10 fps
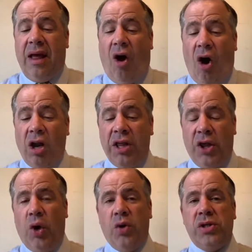All of
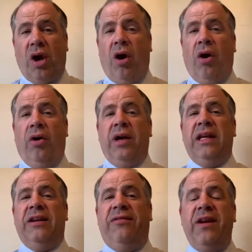those are
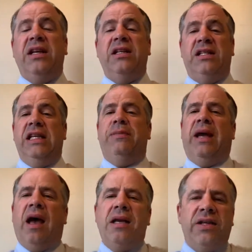deficiencies
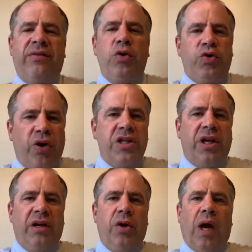because of
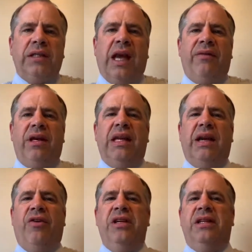nutrition. You actually have a
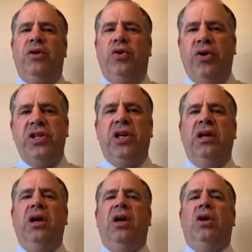decrease in nutrition.